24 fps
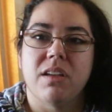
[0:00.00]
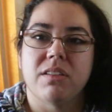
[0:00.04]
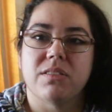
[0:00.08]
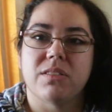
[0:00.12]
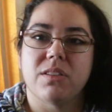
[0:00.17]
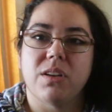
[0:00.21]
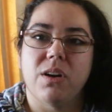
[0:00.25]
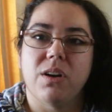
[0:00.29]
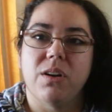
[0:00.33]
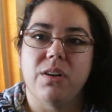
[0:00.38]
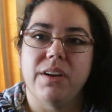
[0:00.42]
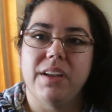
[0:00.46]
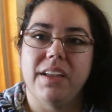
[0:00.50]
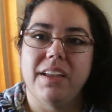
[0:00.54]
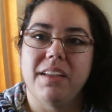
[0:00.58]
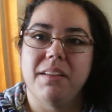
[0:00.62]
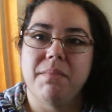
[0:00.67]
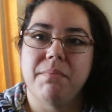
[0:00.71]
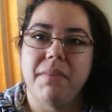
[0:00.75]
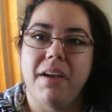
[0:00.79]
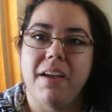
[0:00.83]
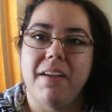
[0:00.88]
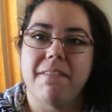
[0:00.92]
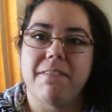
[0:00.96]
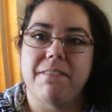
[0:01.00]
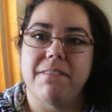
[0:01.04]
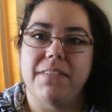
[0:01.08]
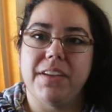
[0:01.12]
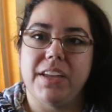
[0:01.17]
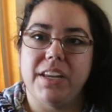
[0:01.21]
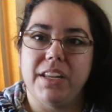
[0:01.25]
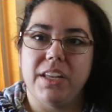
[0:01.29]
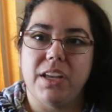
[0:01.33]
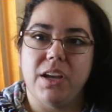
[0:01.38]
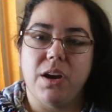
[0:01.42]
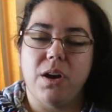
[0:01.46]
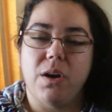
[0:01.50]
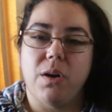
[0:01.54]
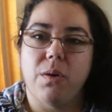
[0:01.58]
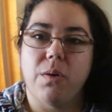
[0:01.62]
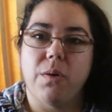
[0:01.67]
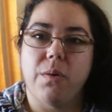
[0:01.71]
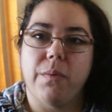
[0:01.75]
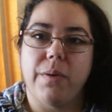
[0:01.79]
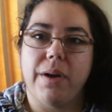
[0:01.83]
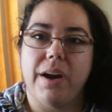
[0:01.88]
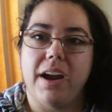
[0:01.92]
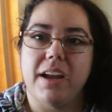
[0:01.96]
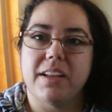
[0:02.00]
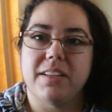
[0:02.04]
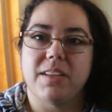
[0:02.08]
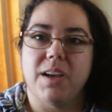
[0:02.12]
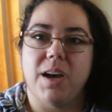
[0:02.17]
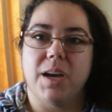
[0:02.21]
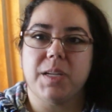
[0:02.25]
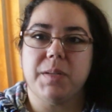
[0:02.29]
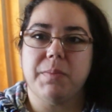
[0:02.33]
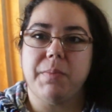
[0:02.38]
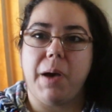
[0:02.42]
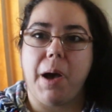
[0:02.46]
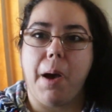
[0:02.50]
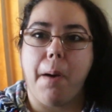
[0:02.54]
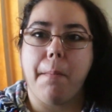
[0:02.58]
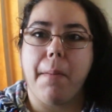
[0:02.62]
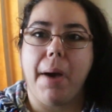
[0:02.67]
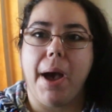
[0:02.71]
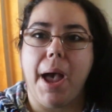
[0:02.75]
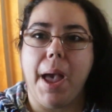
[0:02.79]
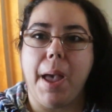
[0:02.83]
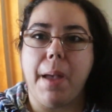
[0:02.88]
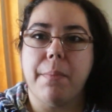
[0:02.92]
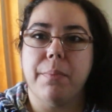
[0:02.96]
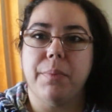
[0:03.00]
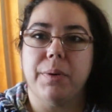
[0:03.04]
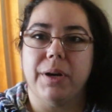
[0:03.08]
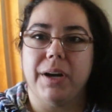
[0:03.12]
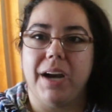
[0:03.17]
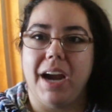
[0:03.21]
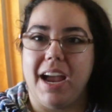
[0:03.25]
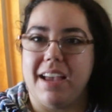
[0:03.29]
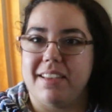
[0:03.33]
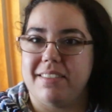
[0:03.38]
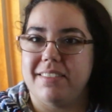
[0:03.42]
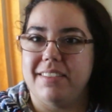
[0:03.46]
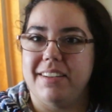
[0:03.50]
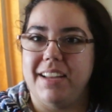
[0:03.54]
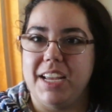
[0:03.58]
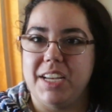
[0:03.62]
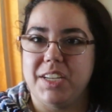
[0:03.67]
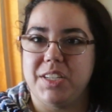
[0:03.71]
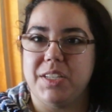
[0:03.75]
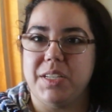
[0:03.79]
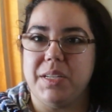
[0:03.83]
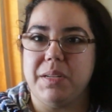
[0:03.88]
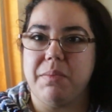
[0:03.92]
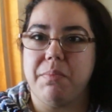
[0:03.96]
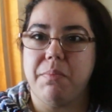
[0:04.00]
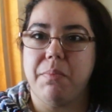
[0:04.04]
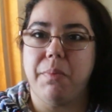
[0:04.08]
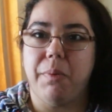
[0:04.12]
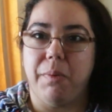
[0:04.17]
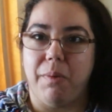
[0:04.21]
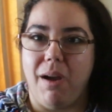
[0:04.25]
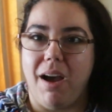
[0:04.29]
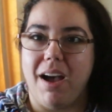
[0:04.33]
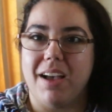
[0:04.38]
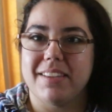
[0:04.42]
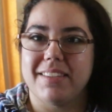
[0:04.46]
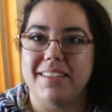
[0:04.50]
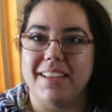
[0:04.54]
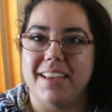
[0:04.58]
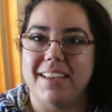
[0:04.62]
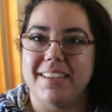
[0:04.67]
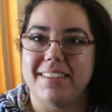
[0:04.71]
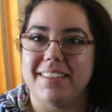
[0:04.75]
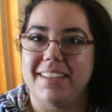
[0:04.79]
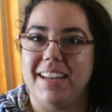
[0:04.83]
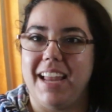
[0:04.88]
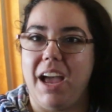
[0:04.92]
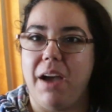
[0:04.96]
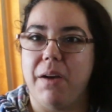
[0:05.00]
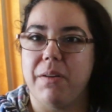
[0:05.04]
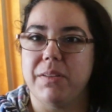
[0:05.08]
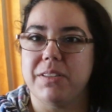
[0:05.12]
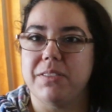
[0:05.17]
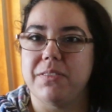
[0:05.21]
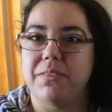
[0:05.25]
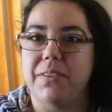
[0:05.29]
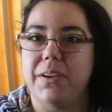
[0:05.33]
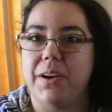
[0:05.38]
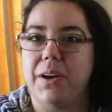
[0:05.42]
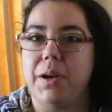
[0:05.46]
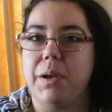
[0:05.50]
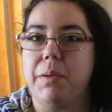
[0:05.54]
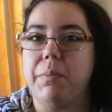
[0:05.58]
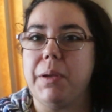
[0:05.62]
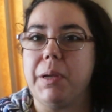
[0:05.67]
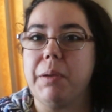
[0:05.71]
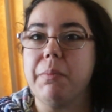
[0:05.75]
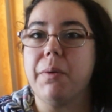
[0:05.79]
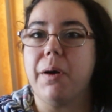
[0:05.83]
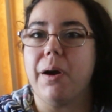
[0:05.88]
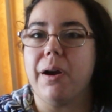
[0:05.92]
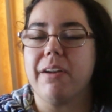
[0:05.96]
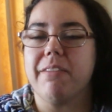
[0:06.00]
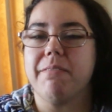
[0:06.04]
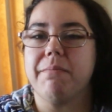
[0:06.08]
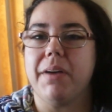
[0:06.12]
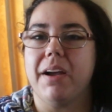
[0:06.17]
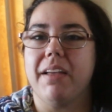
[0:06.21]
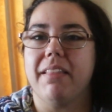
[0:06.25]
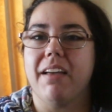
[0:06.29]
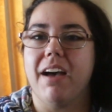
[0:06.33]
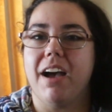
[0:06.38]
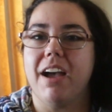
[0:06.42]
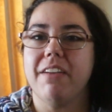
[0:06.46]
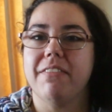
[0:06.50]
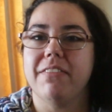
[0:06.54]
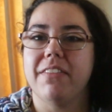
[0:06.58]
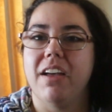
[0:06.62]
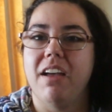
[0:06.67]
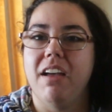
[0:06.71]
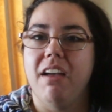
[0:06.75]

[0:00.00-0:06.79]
So in my video where I talked about my procrastination process and how it's a very big part of my life,